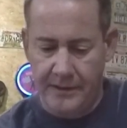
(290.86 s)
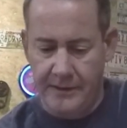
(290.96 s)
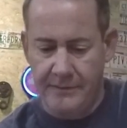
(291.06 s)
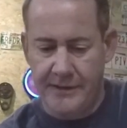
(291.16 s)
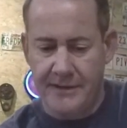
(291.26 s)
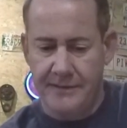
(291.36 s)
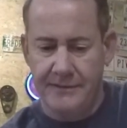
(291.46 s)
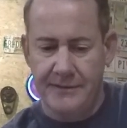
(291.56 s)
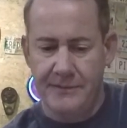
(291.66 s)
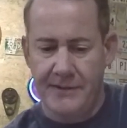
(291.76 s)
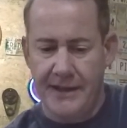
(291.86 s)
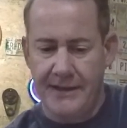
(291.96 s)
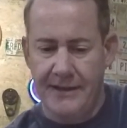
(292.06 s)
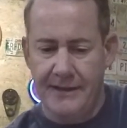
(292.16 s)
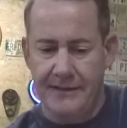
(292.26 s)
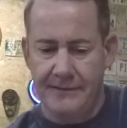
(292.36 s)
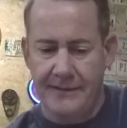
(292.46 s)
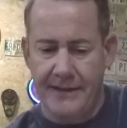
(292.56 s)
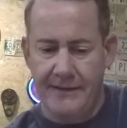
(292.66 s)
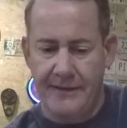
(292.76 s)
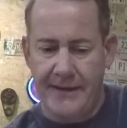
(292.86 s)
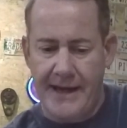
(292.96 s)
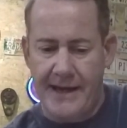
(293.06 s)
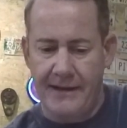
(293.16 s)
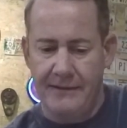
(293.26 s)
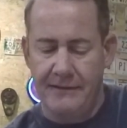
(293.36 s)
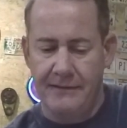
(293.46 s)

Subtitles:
You want to get it like that.